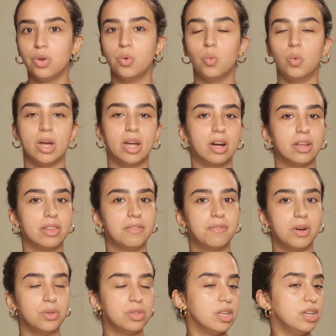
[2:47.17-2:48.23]
where the
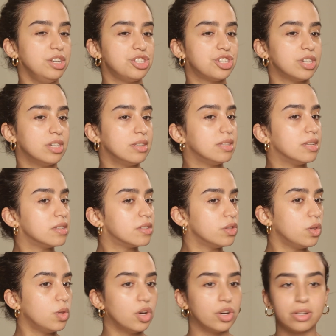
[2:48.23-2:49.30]
foundation
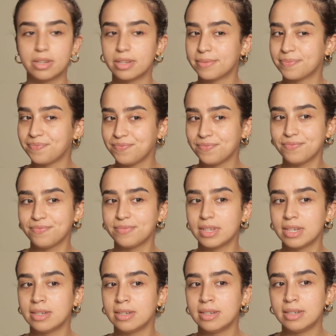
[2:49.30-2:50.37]
doesn't look
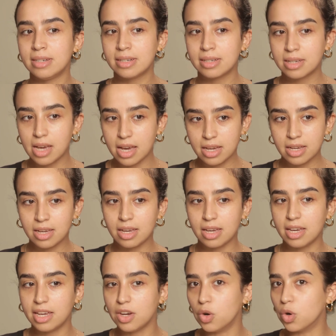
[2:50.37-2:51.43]

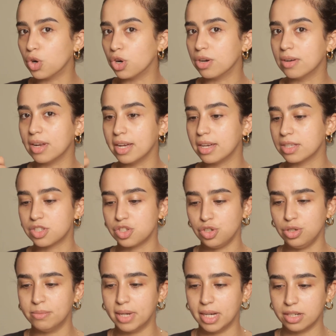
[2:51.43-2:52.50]
cakey or like it's
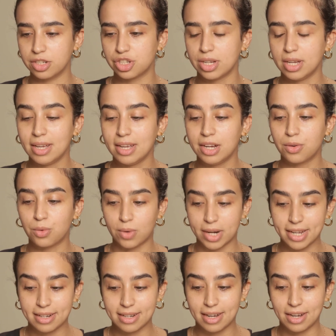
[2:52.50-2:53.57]
too much.
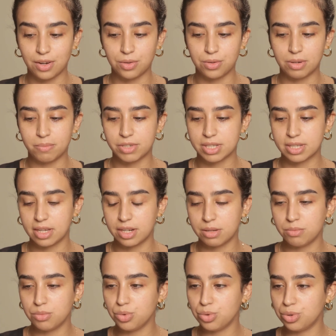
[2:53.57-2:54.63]
Right now, I'm just gonna
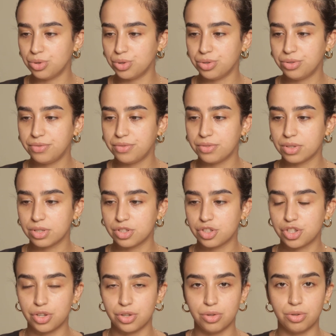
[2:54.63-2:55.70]
move
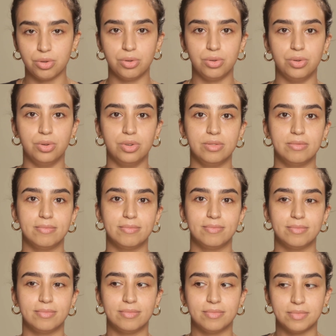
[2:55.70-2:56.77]
to
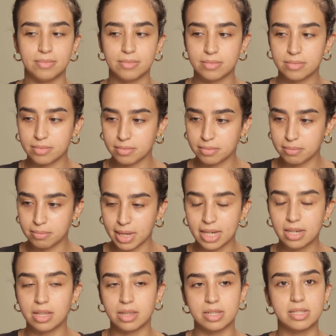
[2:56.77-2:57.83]

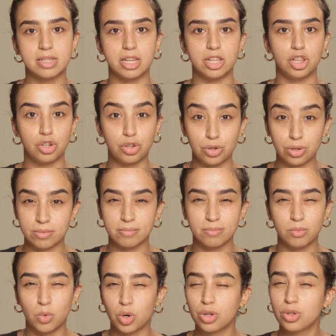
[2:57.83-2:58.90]
making the skin look
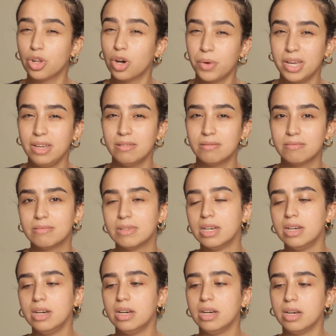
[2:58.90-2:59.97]
more glowy.
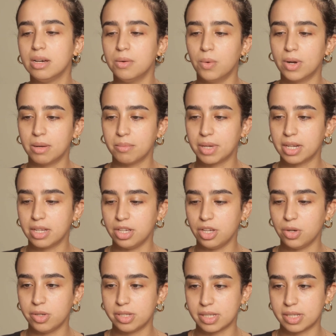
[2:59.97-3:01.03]
What I'm gonna use